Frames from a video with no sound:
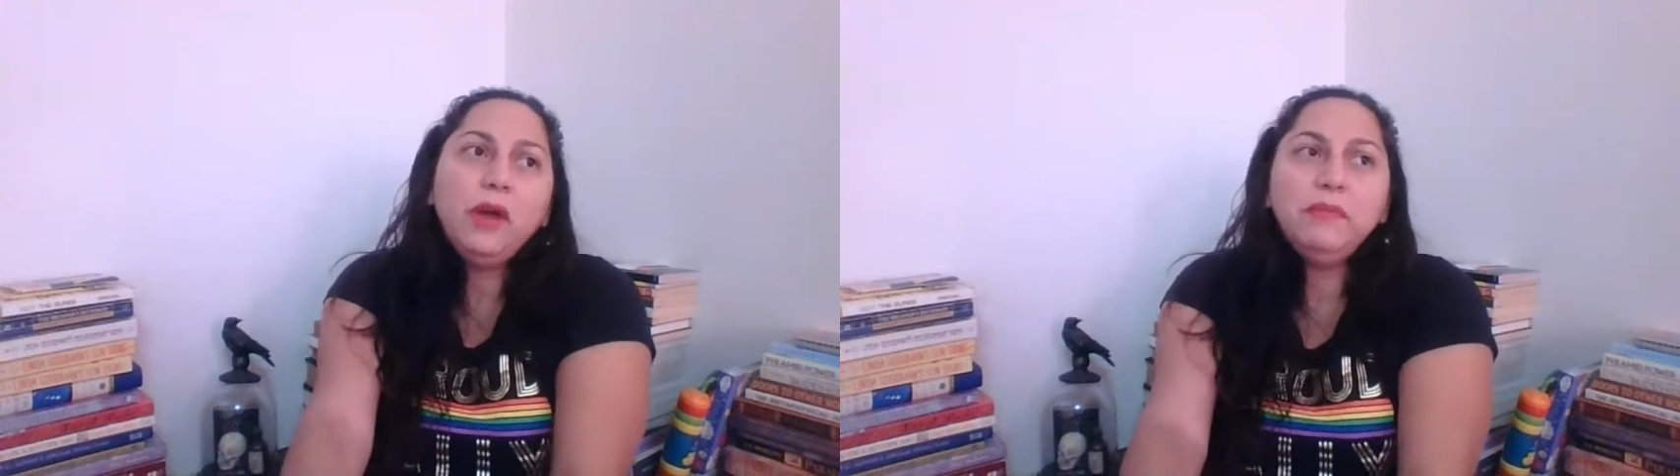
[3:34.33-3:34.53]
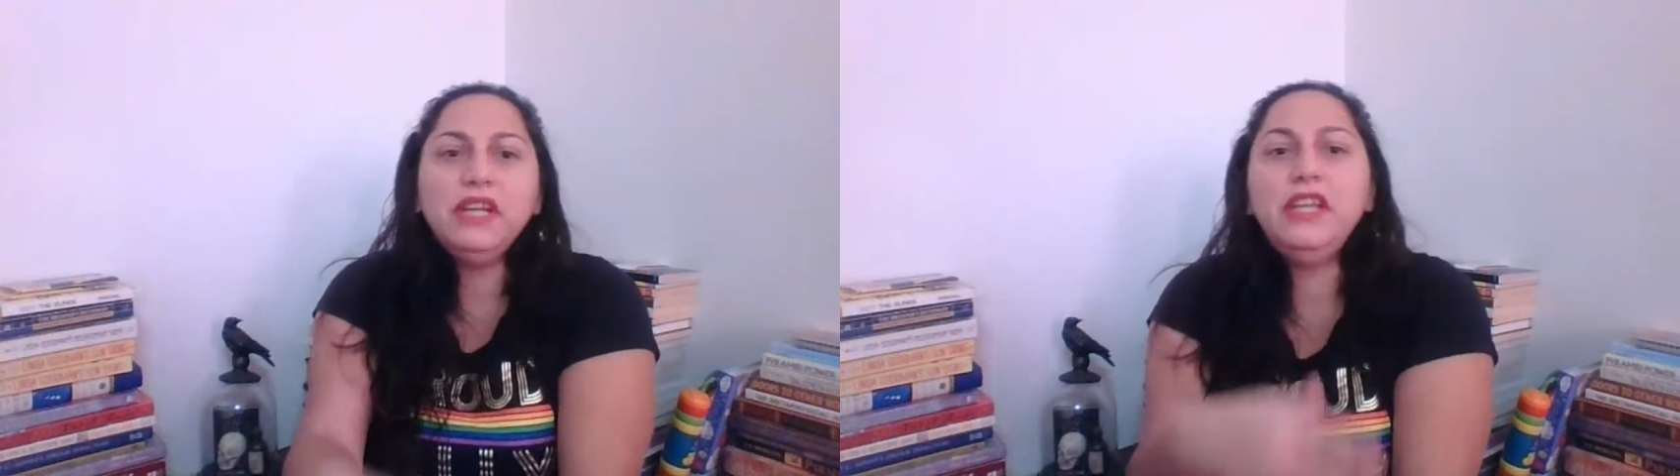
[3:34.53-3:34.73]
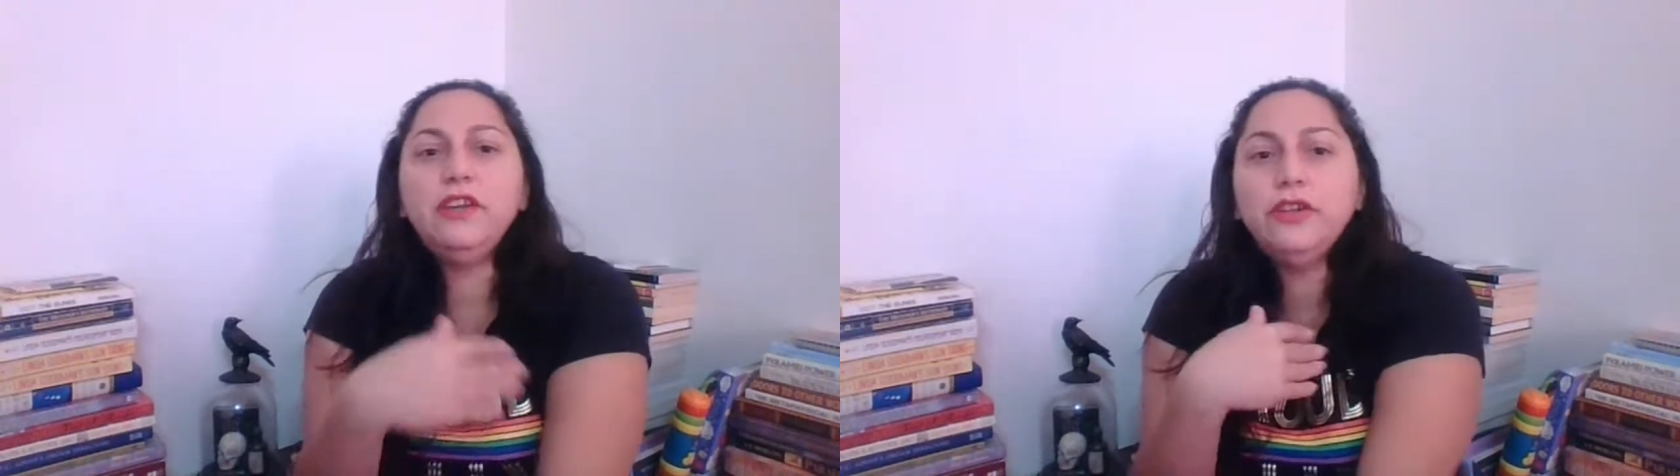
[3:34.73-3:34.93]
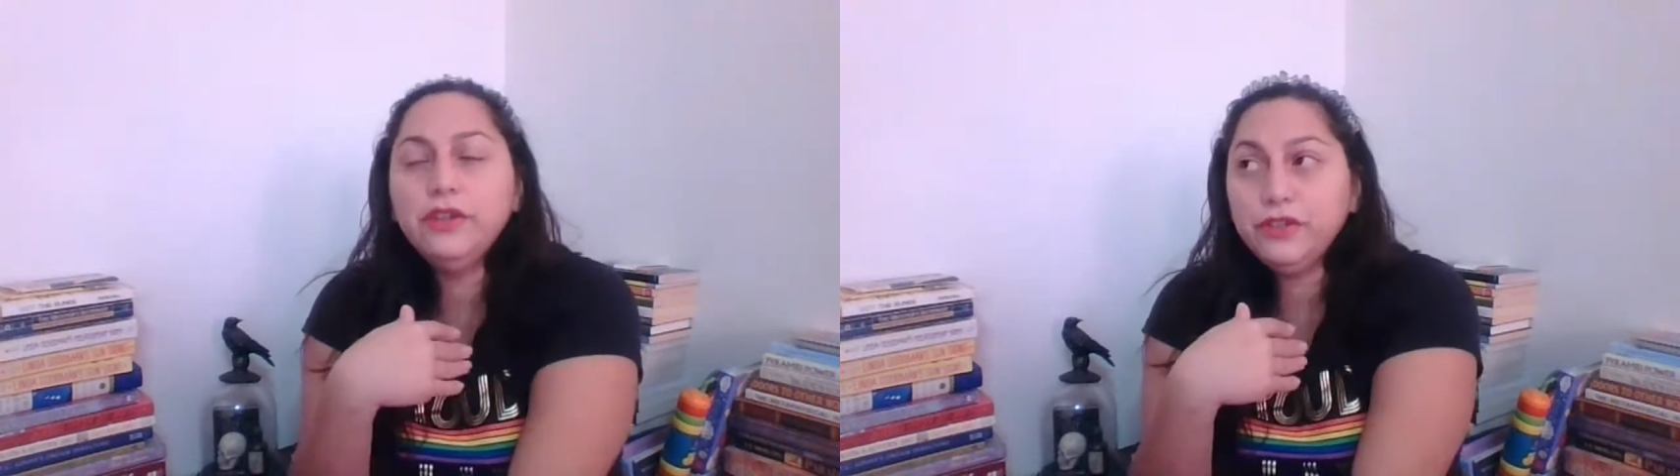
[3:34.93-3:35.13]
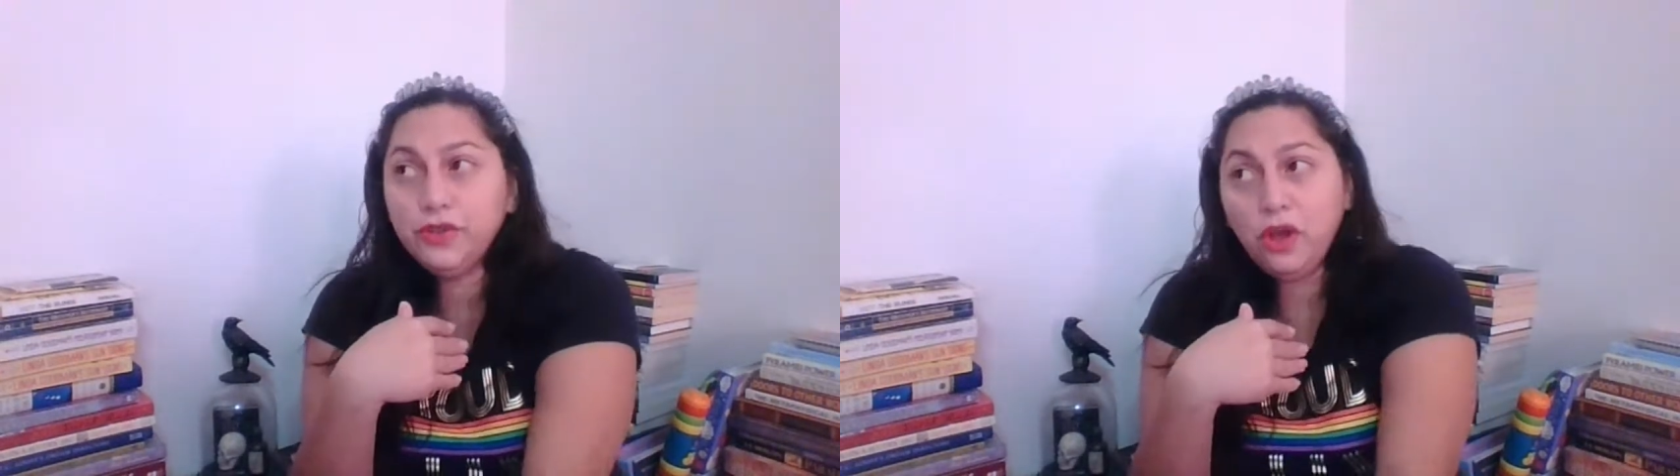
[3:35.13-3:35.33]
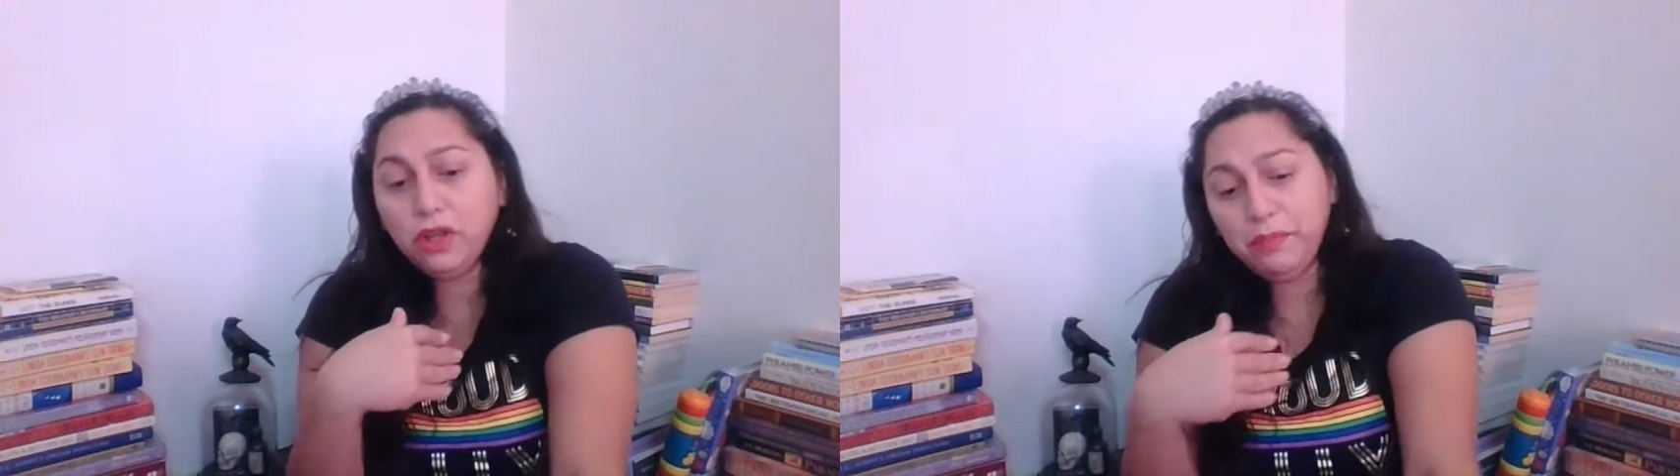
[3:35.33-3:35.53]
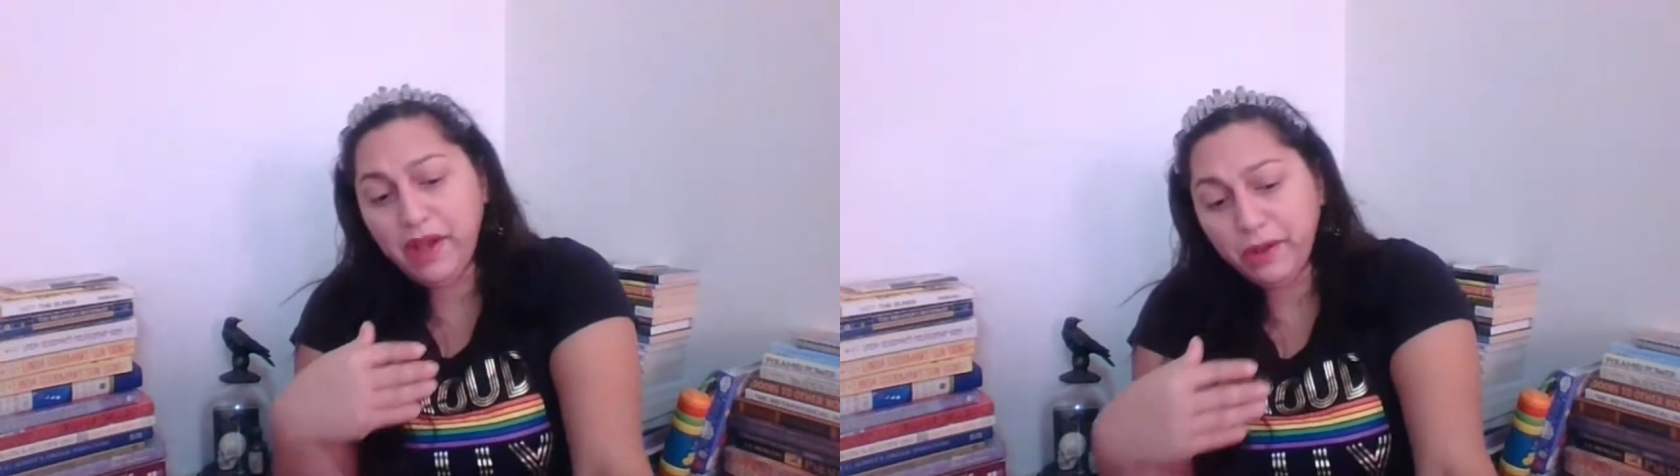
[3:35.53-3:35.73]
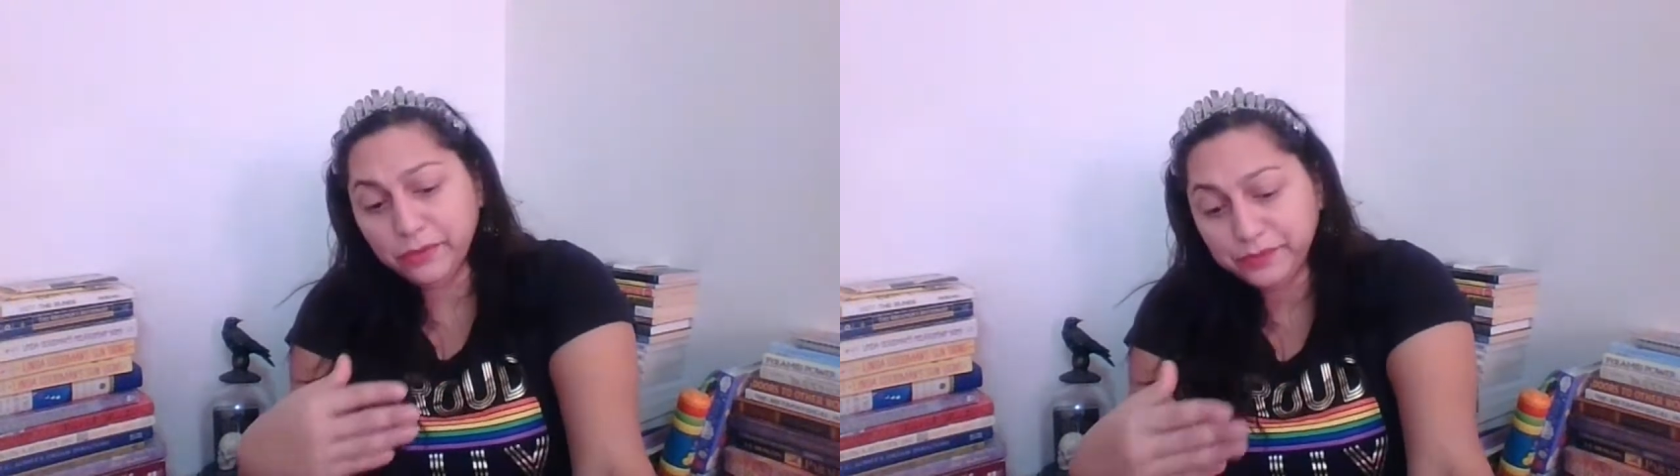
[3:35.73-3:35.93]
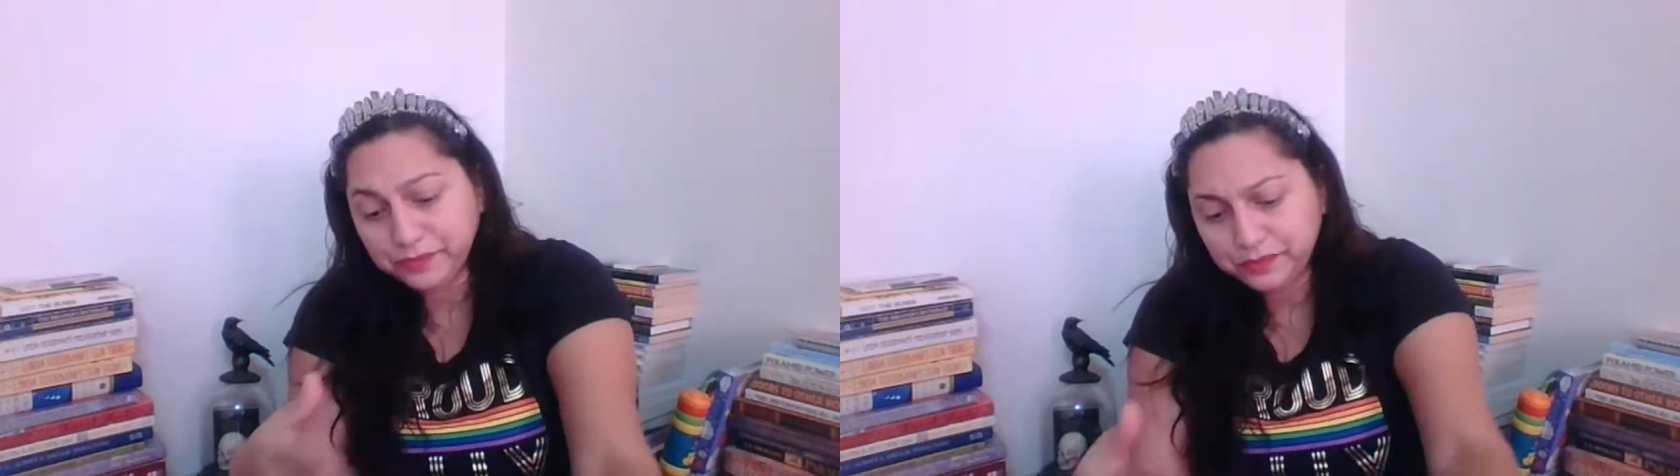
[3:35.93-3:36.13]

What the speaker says: not here to talk about